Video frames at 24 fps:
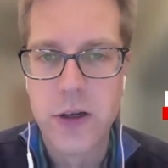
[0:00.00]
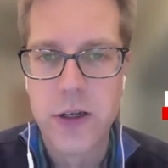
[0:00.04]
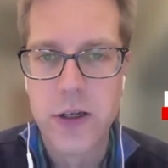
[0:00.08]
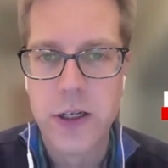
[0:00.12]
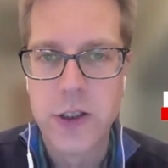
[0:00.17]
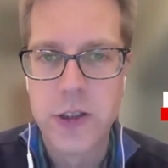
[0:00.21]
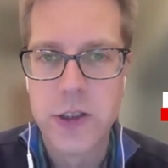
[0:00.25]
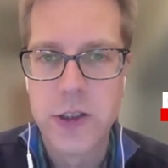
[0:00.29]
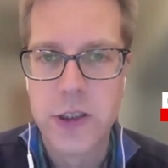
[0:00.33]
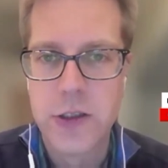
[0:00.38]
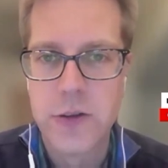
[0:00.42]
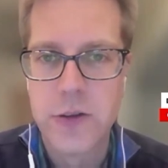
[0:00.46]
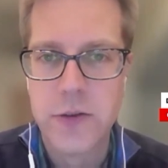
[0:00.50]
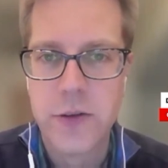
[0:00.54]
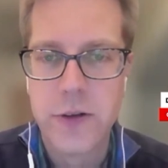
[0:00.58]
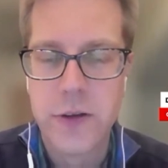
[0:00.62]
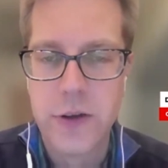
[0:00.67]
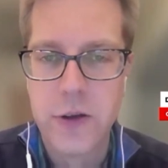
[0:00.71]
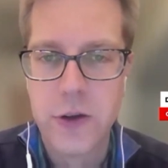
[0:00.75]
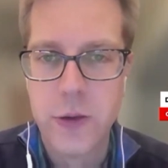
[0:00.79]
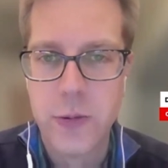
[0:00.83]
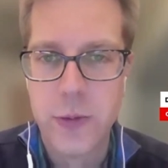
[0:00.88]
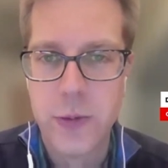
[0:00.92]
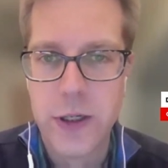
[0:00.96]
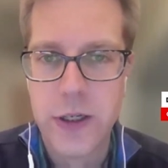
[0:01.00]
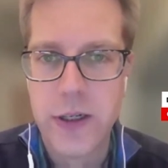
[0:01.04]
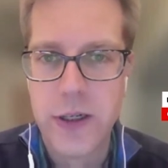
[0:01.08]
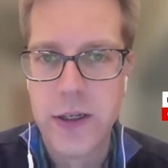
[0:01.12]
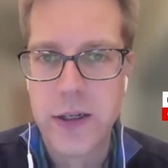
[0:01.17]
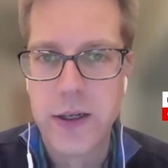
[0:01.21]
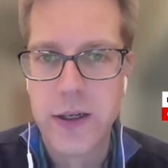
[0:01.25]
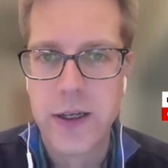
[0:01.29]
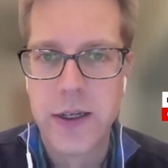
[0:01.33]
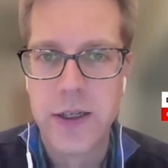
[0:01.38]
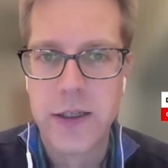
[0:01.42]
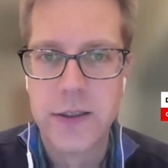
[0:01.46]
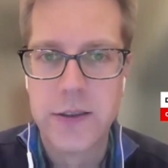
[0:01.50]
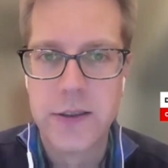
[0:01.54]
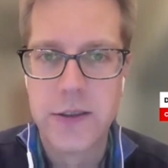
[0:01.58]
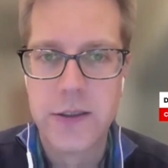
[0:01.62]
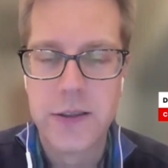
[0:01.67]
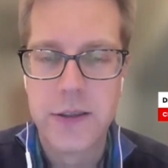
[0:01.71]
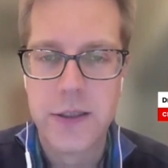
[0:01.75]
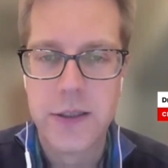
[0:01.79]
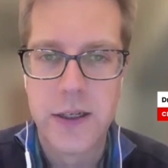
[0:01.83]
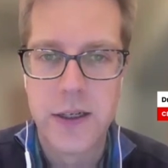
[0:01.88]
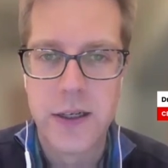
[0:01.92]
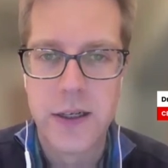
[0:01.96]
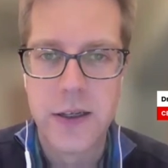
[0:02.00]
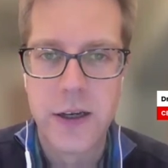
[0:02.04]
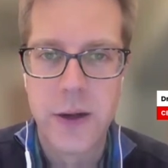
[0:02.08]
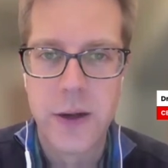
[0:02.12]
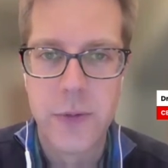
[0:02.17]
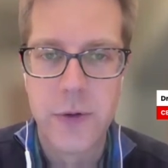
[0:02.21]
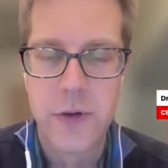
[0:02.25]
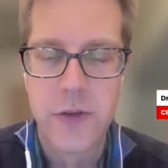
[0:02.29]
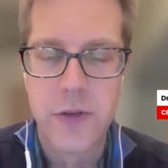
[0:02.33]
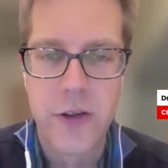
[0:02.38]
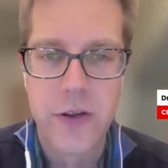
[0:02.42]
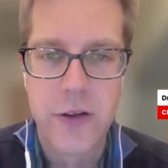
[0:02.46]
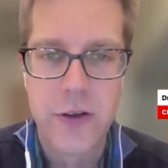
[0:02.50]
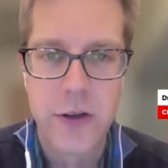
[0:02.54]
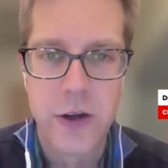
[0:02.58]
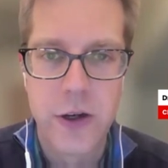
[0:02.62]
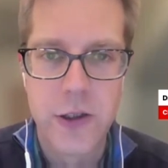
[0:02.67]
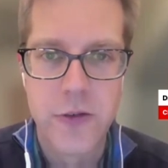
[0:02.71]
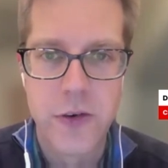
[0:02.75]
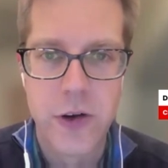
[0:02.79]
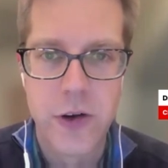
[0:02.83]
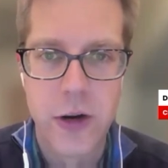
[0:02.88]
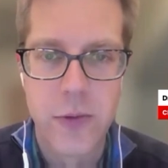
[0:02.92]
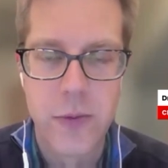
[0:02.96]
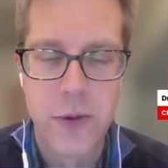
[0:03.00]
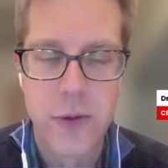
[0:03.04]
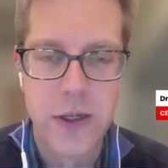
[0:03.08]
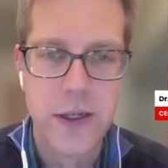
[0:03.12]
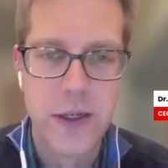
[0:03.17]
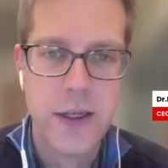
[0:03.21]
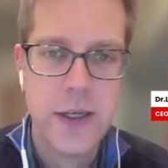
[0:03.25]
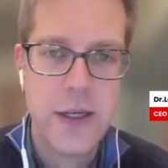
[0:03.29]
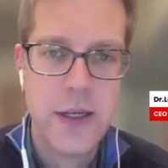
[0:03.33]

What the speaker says: initiative with Illumina and a number of other large pharma.